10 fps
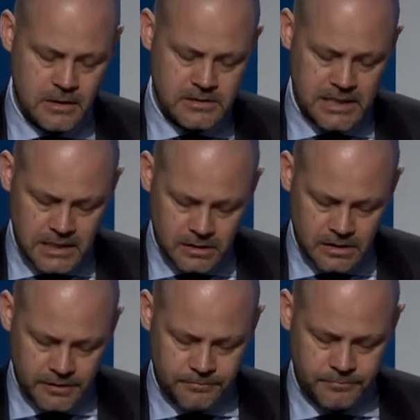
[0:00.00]

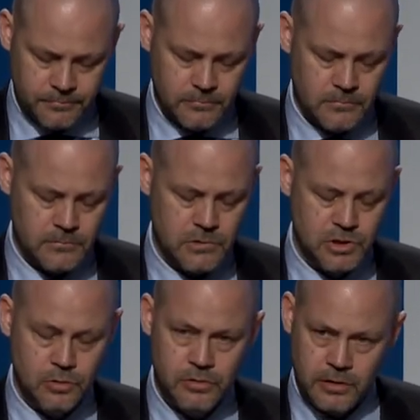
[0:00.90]
Secondly,
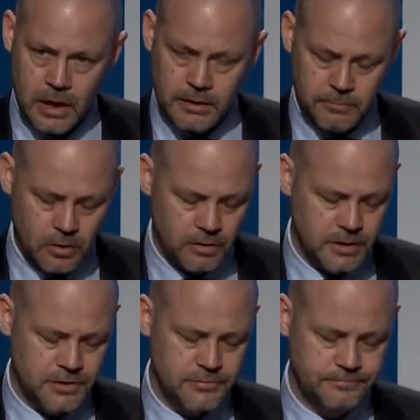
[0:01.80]
youth
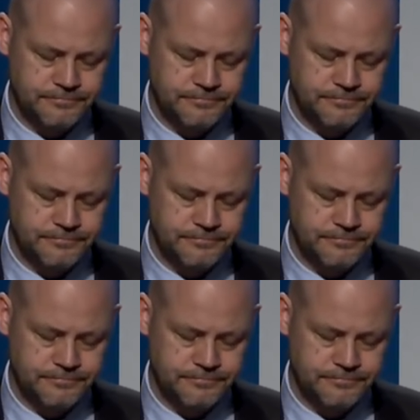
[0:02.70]
unemployment.